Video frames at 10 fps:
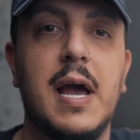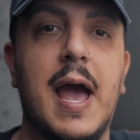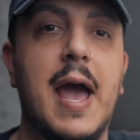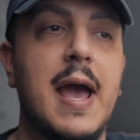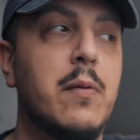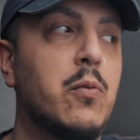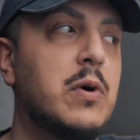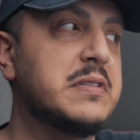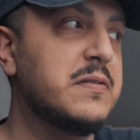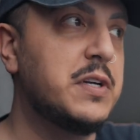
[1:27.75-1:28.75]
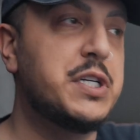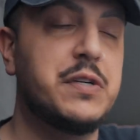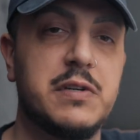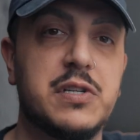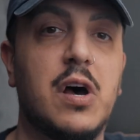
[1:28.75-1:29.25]
and what DaVinci
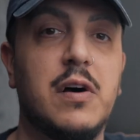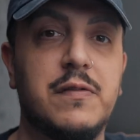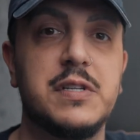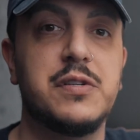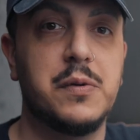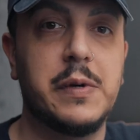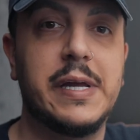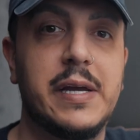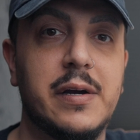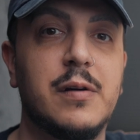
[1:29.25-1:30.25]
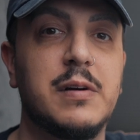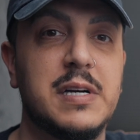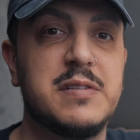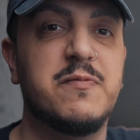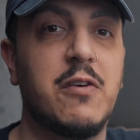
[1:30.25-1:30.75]
Resolve is doing here
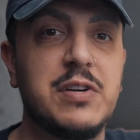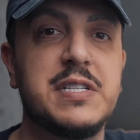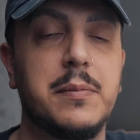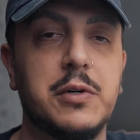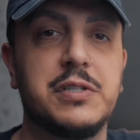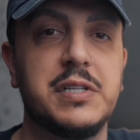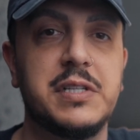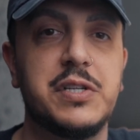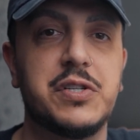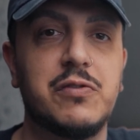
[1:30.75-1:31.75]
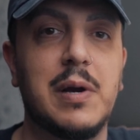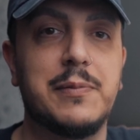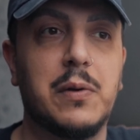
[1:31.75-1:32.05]
is very similar to Descript,